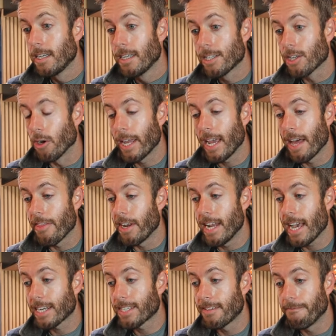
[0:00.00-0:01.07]
So yeah, the
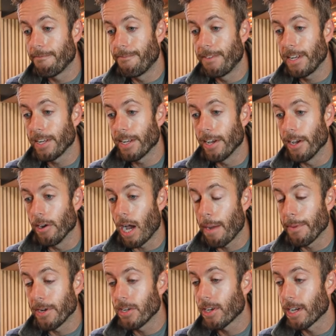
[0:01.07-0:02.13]
next video, I
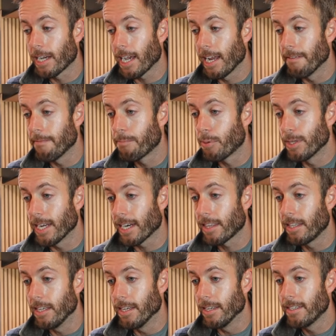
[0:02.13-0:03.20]
mean, you can kind of predict
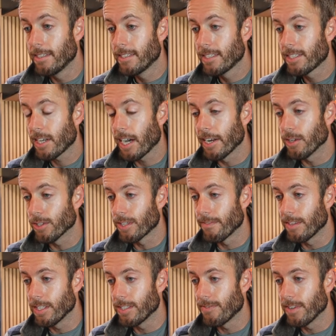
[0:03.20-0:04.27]
the titles of
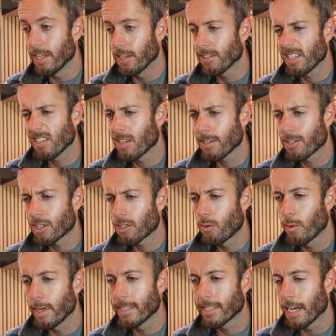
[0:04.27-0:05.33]
these videos. I'll
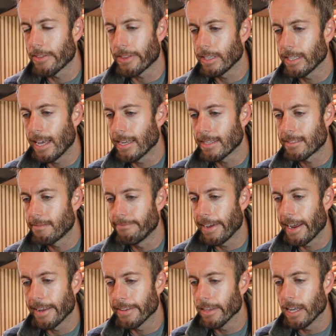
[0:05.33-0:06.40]
squeeze out the last
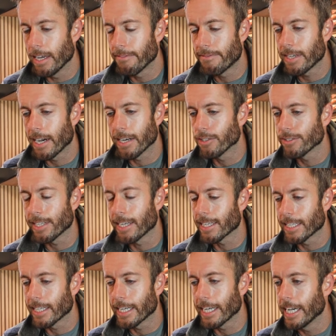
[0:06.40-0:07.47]
van life titles I
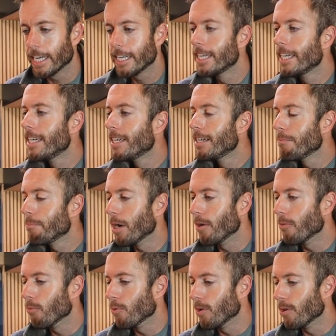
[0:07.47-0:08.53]
can get.
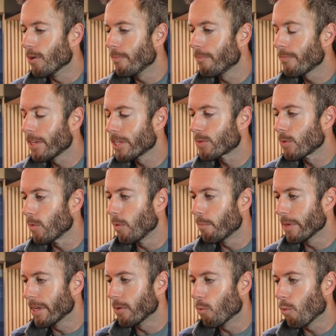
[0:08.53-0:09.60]
But this one will
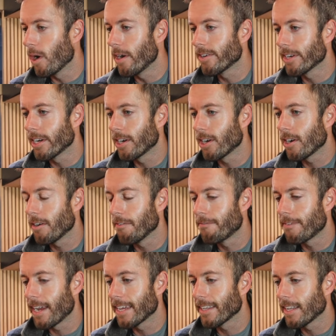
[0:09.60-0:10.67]
be 1 year of
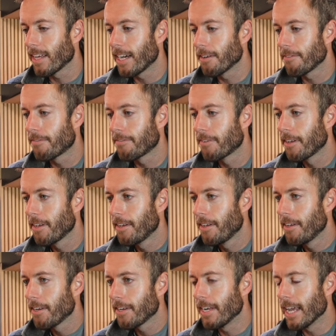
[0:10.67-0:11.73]
van life.
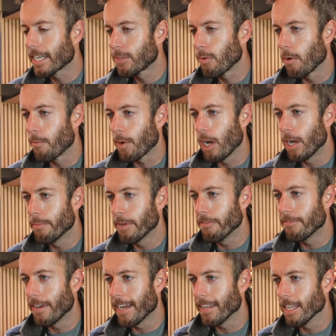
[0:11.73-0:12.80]
Next one will probably be
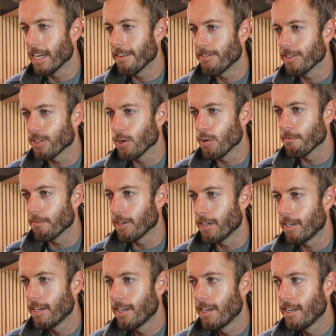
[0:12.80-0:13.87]
van life is
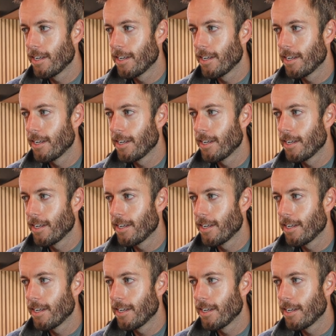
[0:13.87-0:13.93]
over.